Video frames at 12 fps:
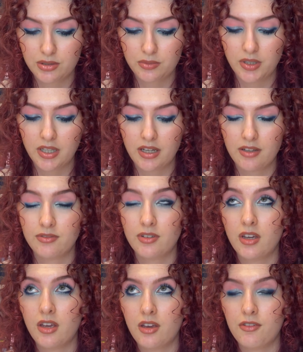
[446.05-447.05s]
So we have
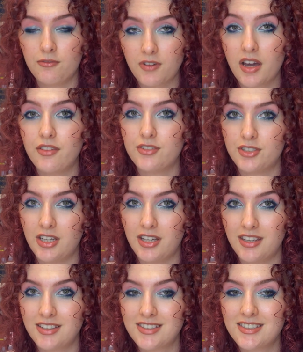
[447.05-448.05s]
5
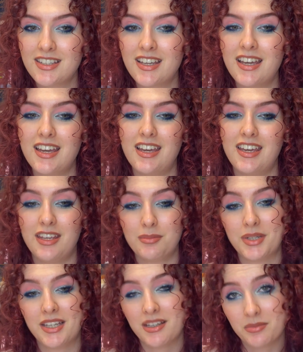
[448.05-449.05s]
shades in
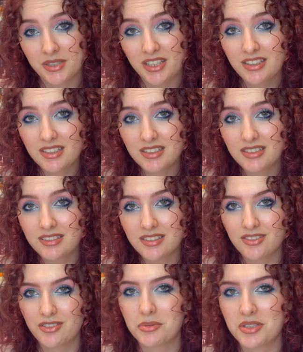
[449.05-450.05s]
my empties
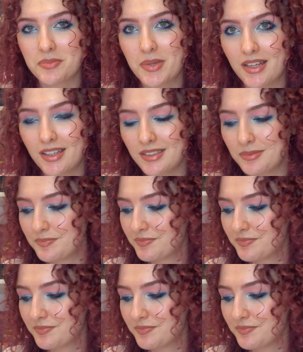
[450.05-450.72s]
from this palette.